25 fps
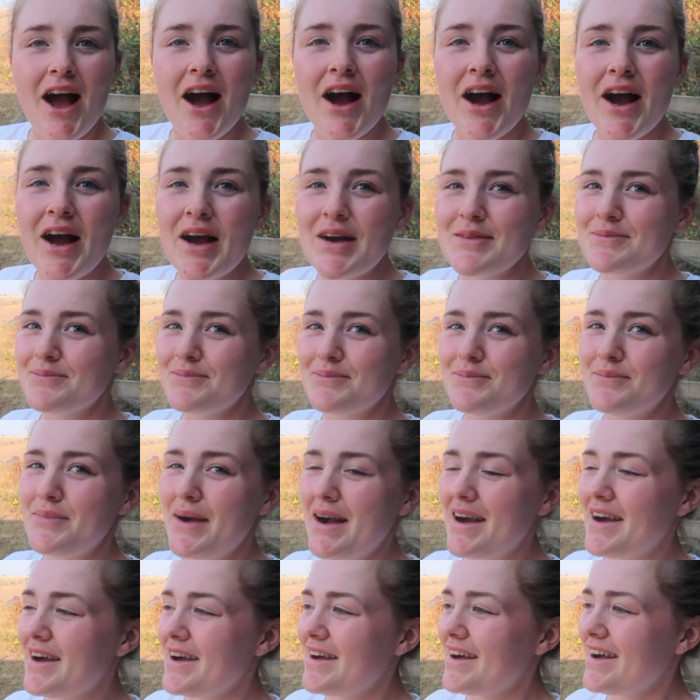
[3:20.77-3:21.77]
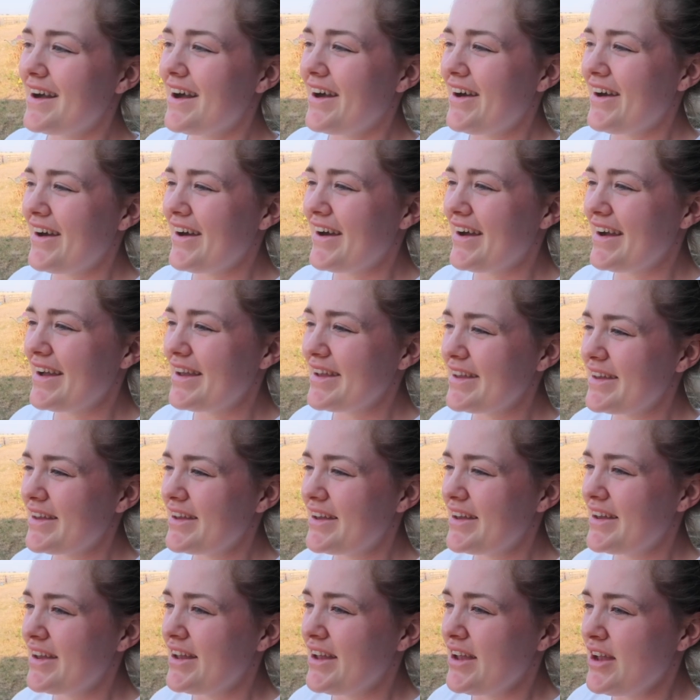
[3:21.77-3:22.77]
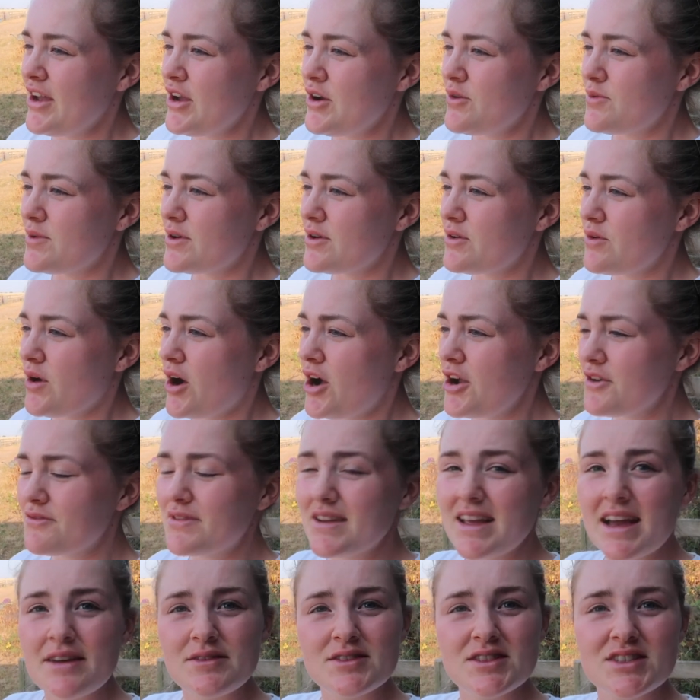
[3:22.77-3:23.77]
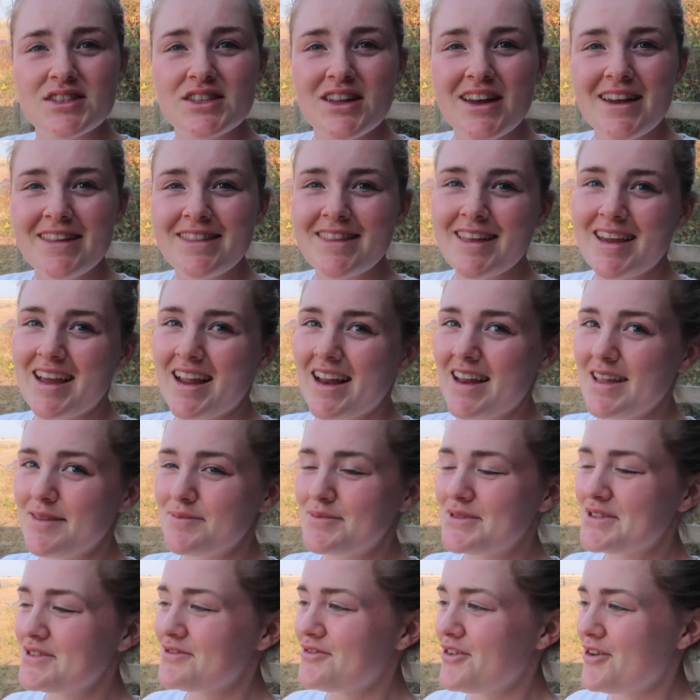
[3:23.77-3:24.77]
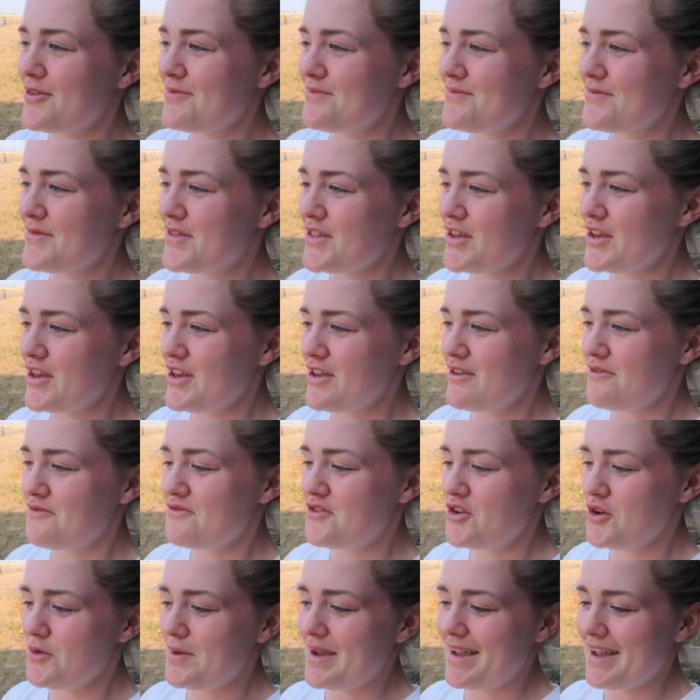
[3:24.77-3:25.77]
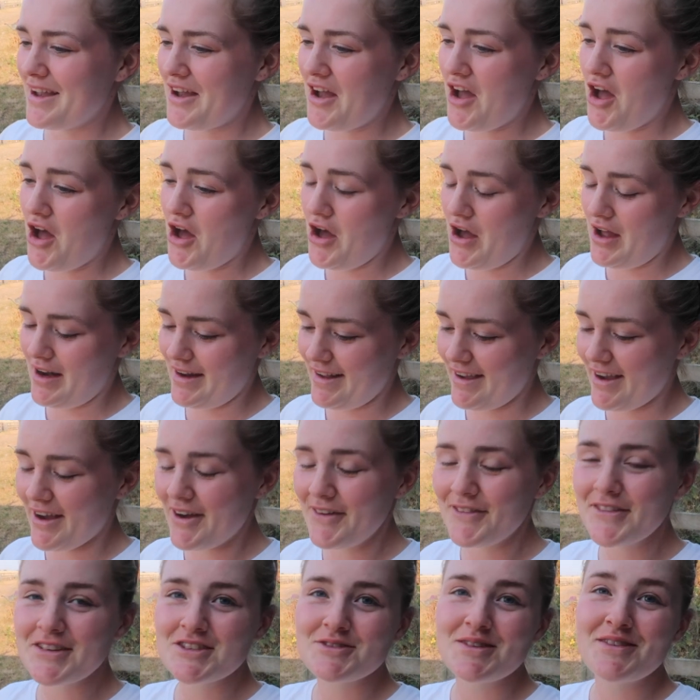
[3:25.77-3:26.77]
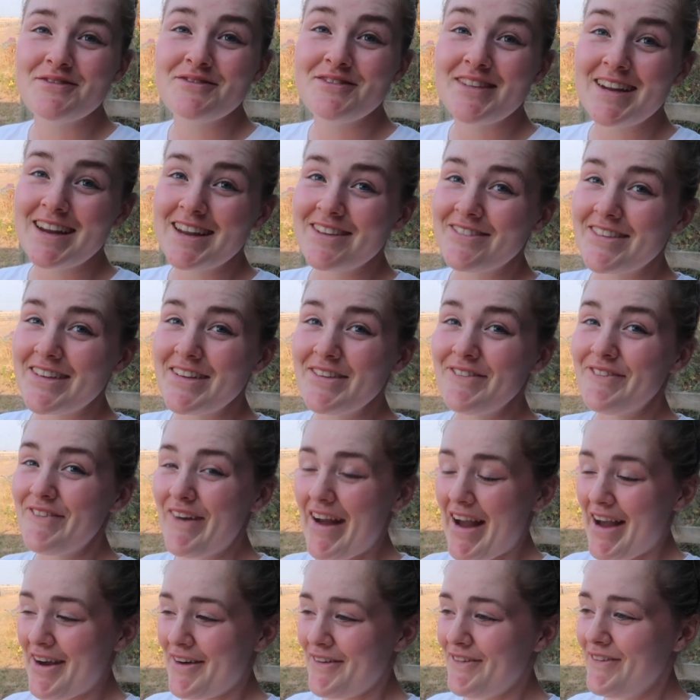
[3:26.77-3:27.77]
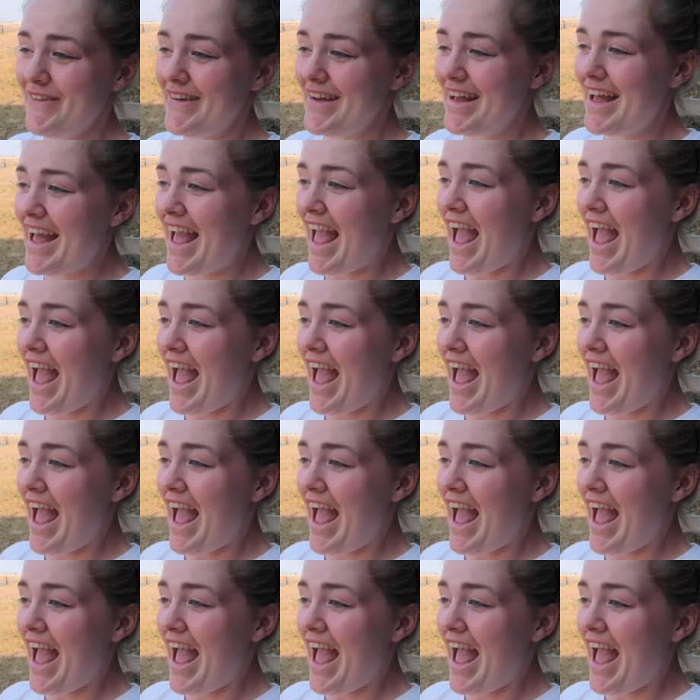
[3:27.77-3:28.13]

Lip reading: But I will hopefully have inserted the clips from the viewing earlier, which went really, really well.